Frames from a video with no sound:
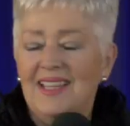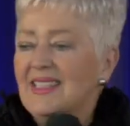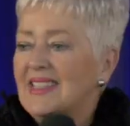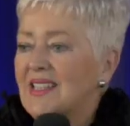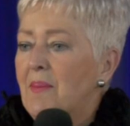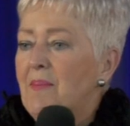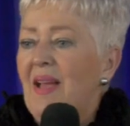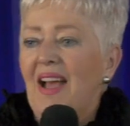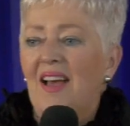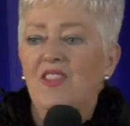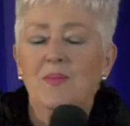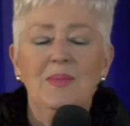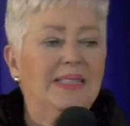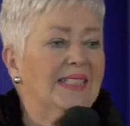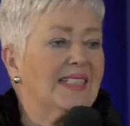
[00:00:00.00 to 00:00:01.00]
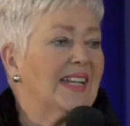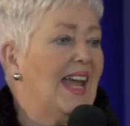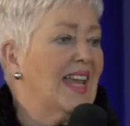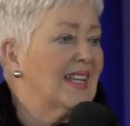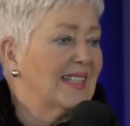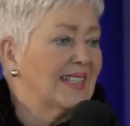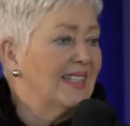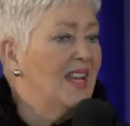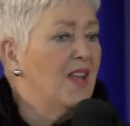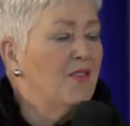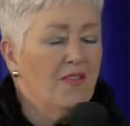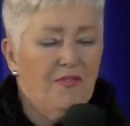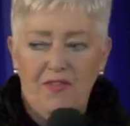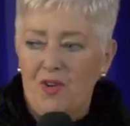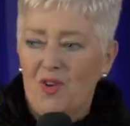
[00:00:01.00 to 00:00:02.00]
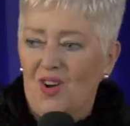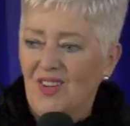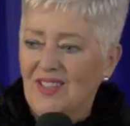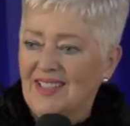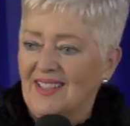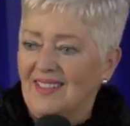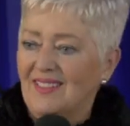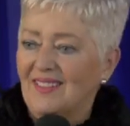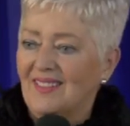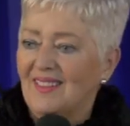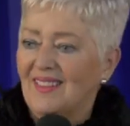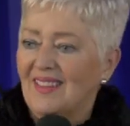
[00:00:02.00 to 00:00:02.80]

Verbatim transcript: and somehow the mistake is never forgotten.